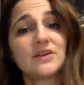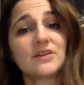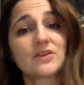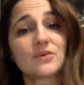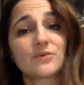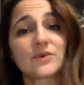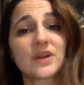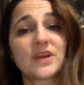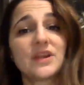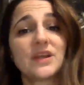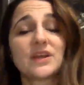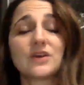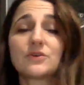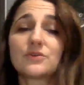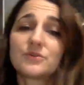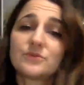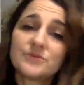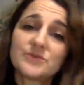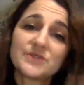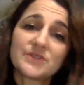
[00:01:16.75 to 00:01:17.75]
the right
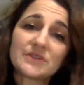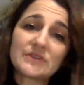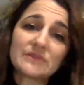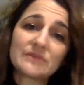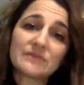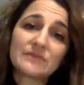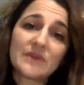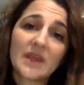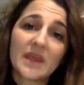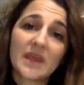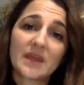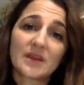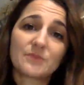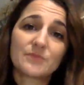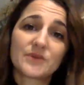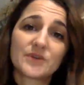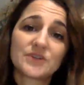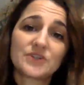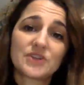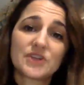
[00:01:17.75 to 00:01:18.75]
inclusive and
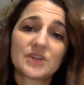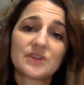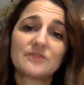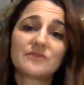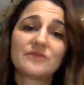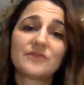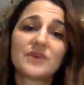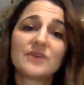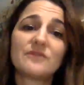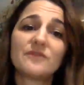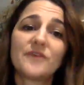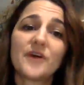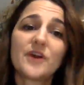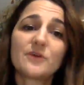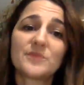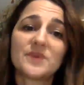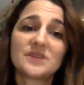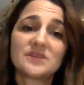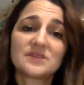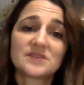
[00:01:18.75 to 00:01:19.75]
appreciative
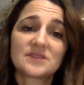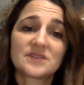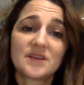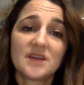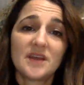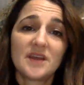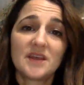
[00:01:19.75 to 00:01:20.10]
environments